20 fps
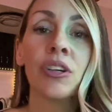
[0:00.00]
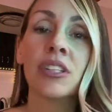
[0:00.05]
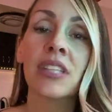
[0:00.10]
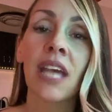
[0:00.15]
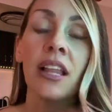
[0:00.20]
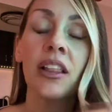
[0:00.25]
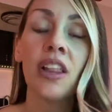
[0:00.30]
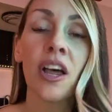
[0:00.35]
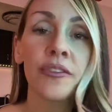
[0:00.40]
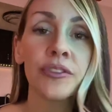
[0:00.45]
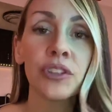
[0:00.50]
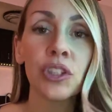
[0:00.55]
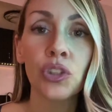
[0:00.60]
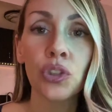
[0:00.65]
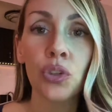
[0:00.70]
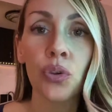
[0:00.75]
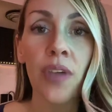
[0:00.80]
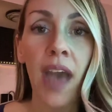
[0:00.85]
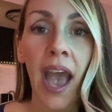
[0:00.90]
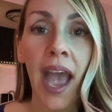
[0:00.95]
because I love to
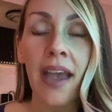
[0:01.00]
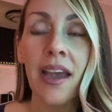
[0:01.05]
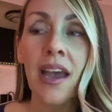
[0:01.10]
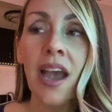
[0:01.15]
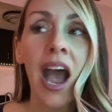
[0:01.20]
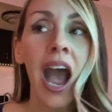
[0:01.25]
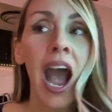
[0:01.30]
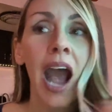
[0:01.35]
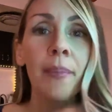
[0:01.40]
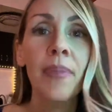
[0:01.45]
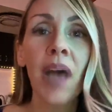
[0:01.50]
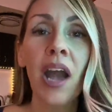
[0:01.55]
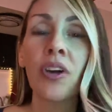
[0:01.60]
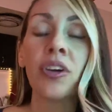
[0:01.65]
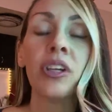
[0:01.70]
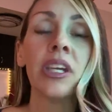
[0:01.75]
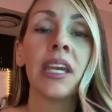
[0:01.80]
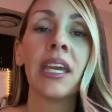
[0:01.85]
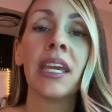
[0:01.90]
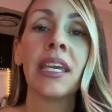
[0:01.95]
do that. I'm not
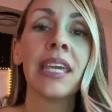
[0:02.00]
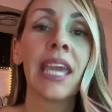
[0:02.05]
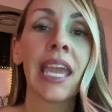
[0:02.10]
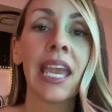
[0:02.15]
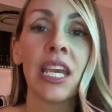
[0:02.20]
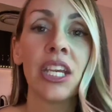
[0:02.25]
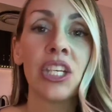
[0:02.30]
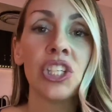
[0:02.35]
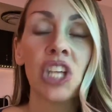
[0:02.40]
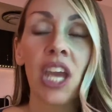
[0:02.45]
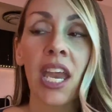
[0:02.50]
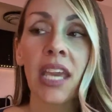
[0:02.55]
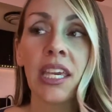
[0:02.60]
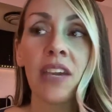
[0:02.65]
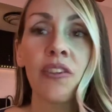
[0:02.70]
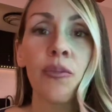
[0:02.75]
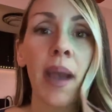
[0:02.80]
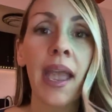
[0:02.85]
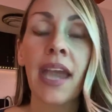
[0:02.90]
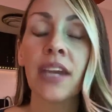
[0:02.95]
going to engage and
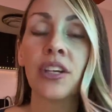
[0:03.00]
give